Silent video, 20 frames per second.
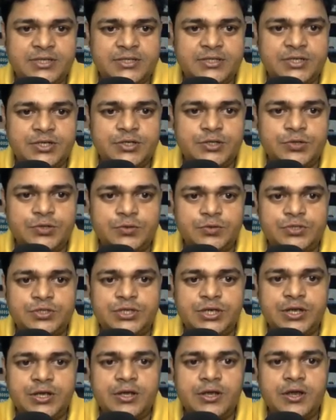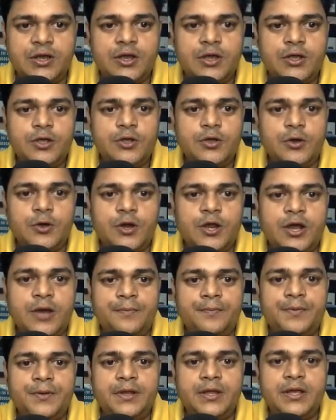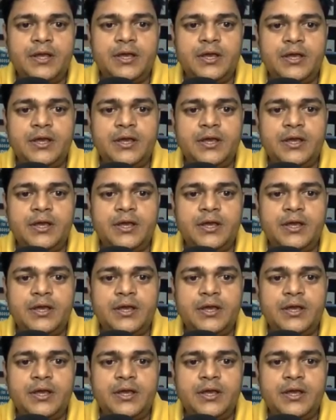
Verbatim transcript: Just need to check your company